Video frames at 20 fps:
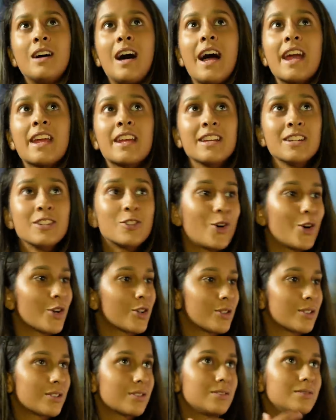I can
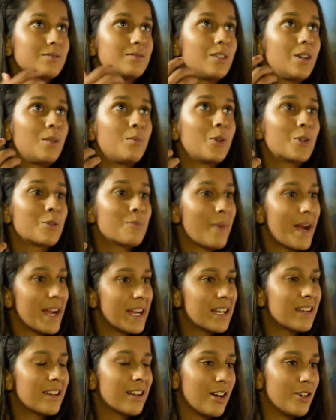talk about
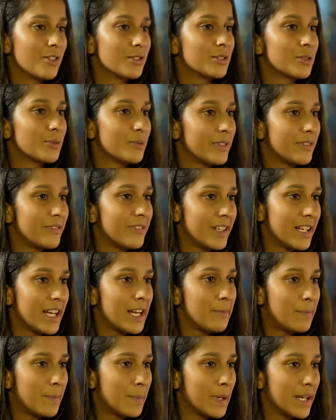my ground where
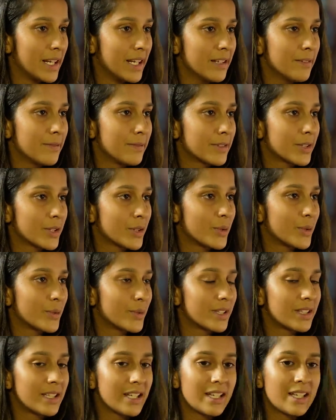I play. Yeah. So
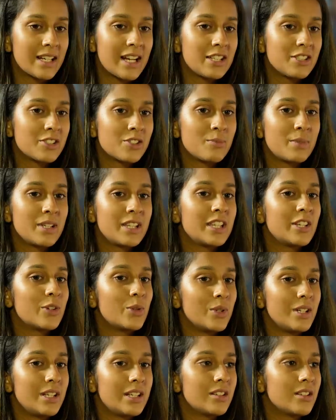over there, I used to be the
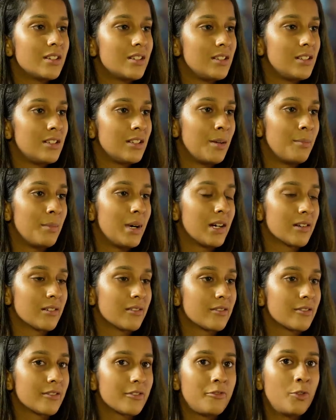only girl
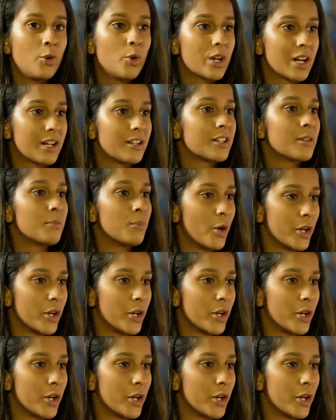among four hundred